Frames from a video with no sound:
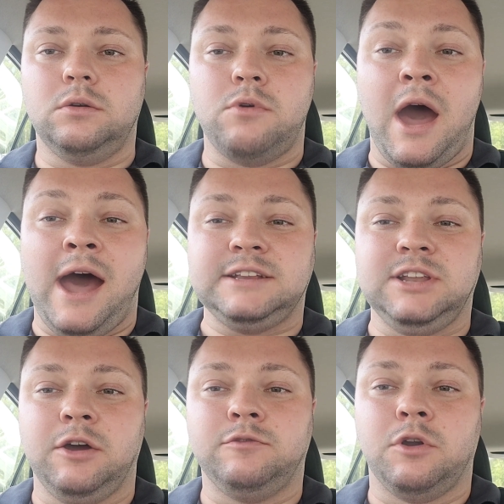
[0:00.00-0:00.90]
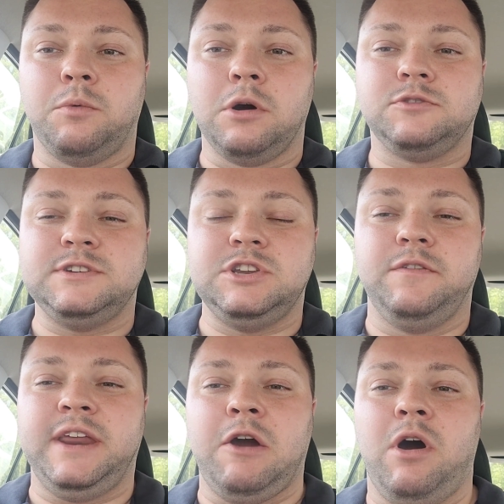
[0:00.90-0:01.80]
Right, hello everyone and welcome to this
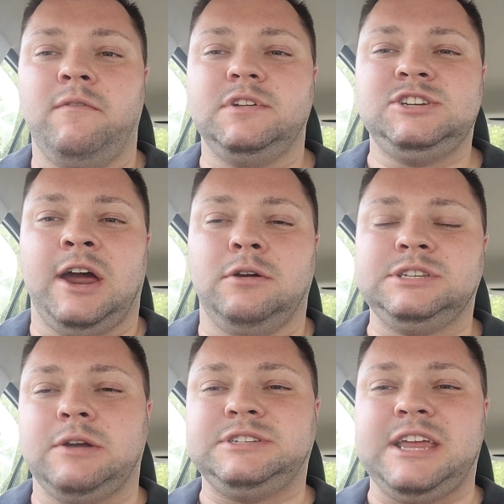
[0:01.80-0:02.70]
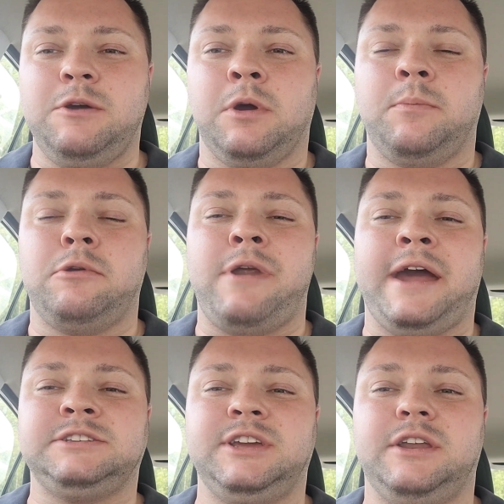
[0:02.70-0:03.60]
new video on the channel. So today we're going to be
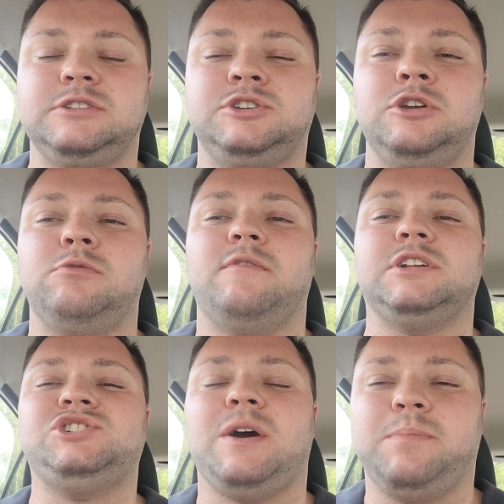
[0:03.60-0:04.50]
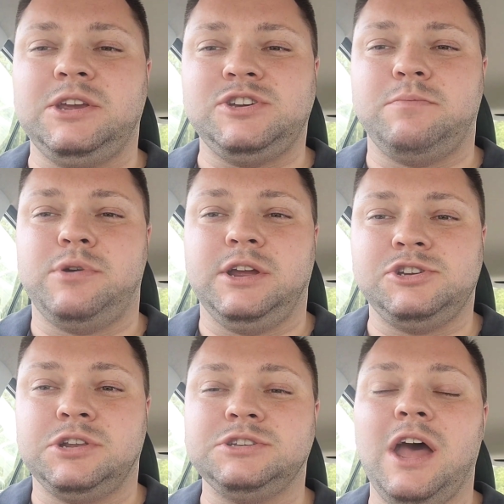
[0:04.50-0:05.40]
reacting to the championship
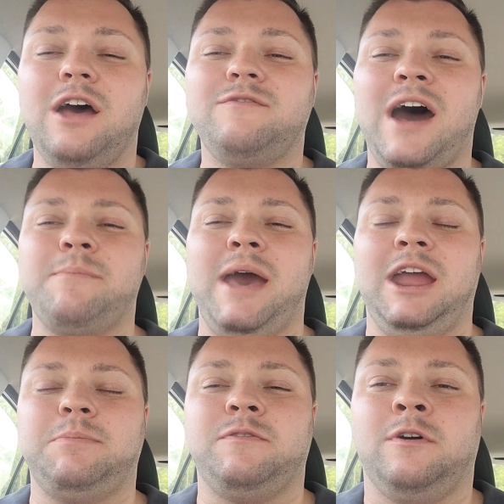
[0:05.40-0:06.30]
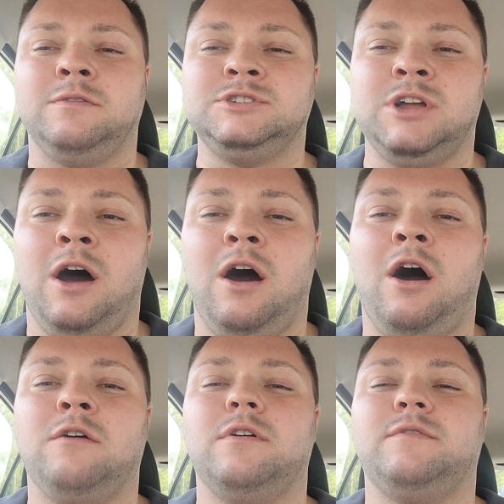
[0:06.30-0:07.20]
predictions that are made before the start
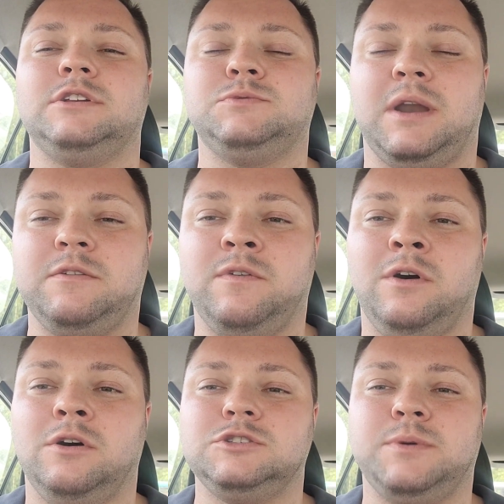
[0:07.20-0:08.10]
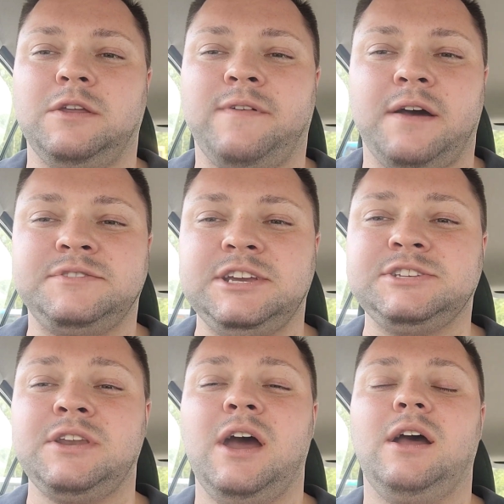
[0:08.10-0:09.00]
of the 24-25
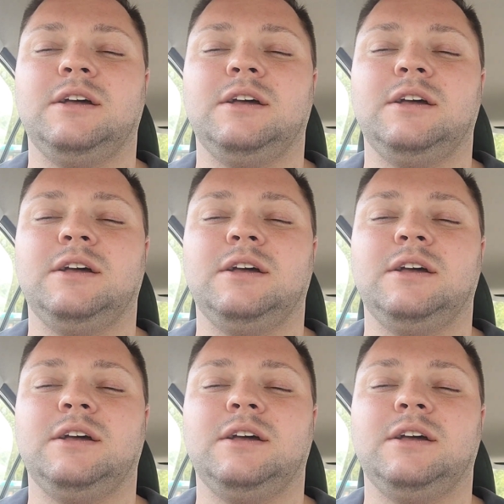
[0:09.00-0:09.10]
season.